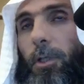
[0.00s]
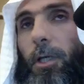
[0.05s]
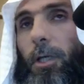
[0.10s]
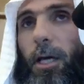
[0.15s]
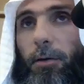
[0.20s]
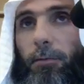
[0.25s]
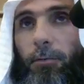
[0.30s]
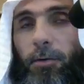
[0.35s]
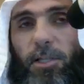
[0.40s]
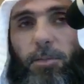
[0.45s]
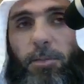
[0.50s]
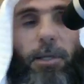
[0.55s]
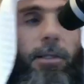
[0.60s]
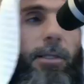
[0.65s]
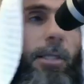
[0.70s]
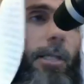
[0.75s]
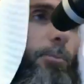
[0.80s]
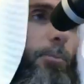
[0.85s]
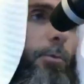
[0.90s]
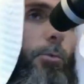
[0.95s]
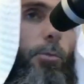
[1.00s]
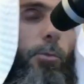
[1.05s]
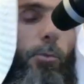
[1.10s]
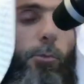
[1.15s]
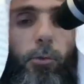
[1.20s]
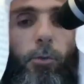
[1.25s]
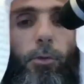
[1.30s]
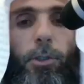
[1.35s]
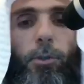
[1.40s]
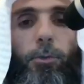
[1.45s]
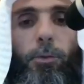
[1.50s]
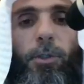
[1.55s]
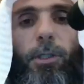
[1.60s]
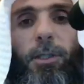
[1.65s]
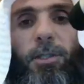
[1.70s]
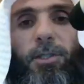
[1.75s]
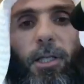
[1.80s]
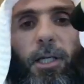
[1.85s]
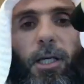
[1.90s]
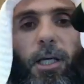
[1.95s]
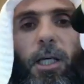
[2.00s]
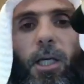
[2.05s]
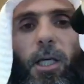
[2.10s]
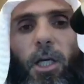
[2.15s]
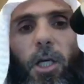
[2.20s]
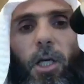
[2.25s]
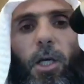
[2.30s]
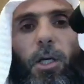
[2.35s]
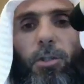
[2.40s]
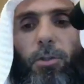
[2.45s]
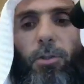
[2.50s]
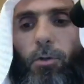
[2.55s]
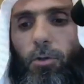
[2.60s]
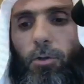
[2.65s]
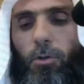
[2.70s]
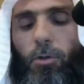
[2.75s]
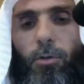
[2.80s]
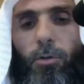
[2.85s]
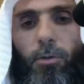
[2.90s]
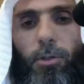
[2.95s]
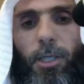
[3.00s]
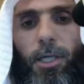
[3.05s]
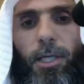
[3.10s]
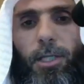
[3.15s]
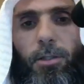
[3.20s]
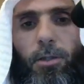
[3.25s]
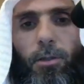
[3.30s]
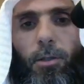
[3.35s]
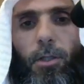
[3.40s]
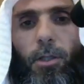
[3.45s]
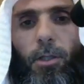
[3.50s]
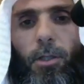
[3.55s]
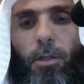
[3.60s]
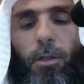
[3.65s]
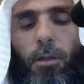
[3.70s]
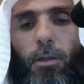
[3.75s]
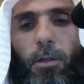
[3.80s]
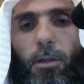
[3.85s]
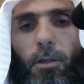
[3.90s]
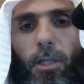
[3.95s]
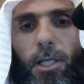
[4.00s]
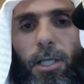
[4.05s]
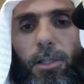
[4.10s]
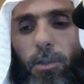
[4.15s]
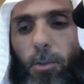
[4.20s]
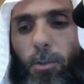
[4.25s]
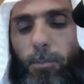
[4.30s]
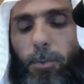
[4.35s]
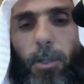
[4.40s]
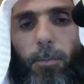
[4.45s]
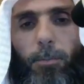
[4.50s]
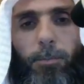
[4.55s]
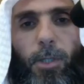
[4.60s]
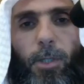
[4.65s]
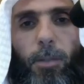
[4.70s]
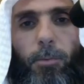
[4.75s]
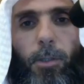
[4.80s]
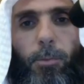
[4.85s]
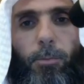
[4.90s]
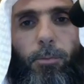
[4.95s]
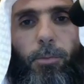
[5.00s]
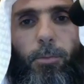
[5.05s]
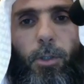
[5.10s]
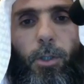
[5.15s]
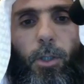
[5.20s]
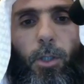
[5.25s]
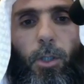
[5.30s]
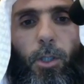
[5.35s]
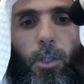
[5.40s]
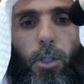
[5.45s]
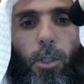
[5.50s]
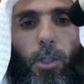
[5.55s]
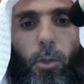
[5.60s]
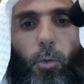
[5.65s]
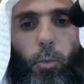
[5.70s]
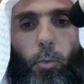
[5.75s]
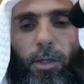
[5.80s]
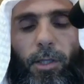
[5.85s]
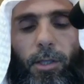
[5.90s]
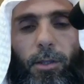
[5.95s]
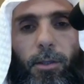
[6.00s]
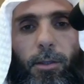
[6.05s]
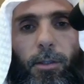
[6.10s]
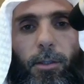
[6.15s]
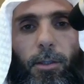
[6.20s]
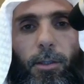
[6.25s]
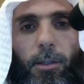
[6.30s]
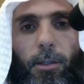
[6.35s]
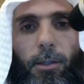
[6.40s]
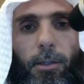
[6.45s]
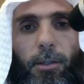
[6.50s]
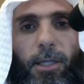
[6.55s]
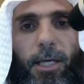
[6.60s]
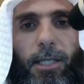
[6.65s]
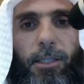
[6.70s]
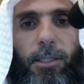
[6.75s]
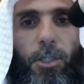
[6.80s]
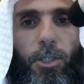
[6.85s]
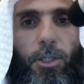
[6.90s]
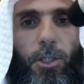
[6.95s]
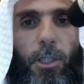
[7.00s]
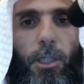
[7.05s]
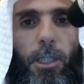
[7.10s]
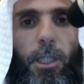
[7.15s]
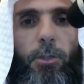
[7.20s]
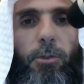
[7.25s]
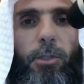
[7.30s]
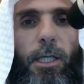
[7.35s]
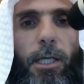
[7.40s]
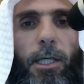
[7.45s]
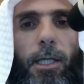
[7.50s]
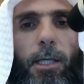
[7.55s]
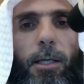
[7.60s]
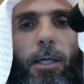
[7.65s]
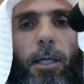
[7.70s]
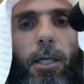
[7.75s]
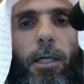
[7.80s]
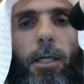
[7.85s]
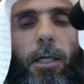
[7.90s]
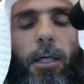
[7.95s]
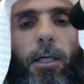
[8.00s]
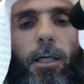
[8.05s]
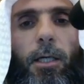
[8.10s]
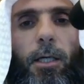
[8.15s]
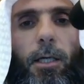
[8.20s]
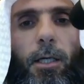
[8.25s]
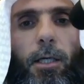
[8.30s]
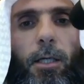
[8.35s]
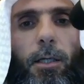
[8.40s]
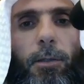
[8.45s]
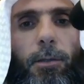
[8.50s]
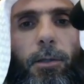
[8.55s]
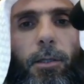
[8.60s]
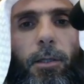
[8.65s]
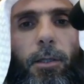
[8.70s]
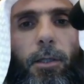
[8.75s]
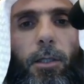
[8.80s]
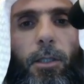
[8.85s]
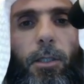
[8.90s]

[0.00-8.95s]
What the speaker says: I have explained that before in salah. So there's no problem with that, inshallah ta'ala.